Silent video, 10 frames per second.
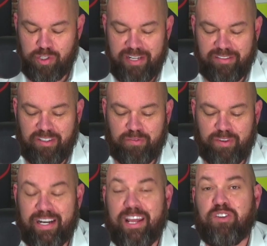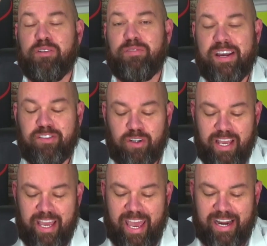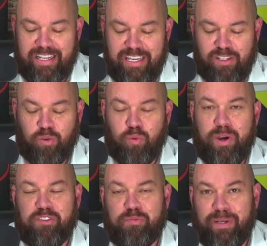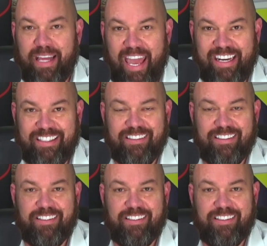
Jason is a financial advisor at Eagle Wealth Planning,